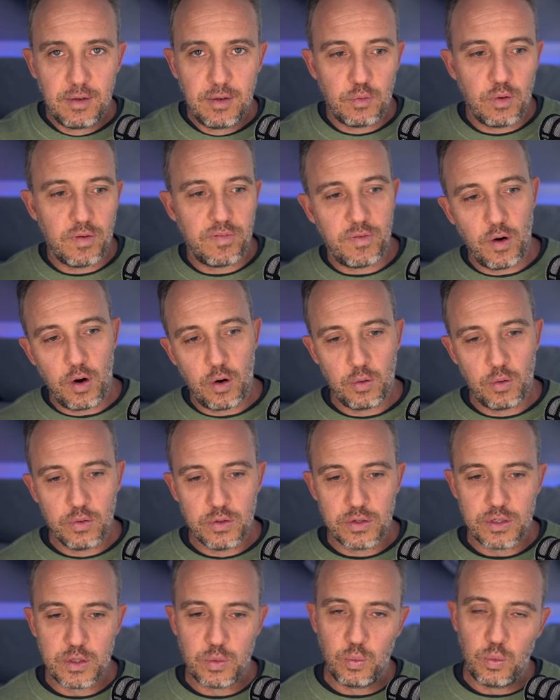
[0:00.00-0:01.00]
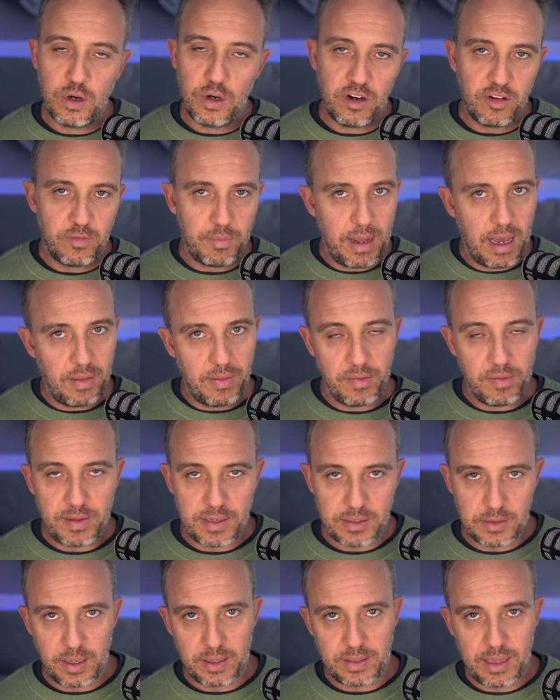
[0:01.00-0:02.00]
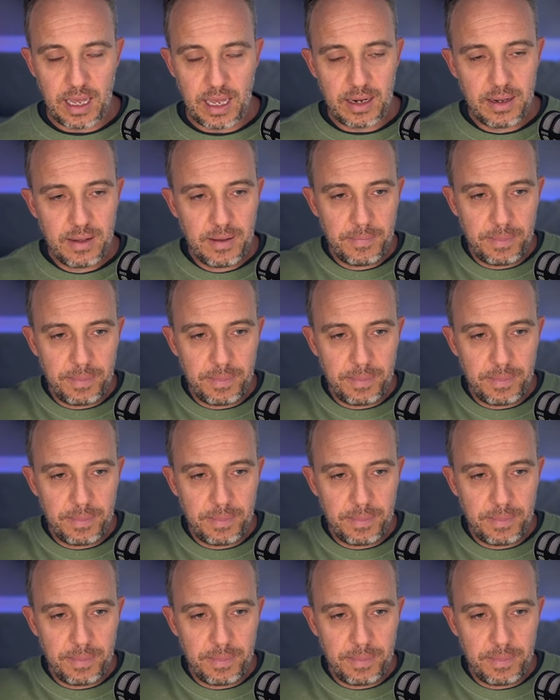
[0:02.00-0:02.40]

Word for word: referrals and word of mouth and things like that,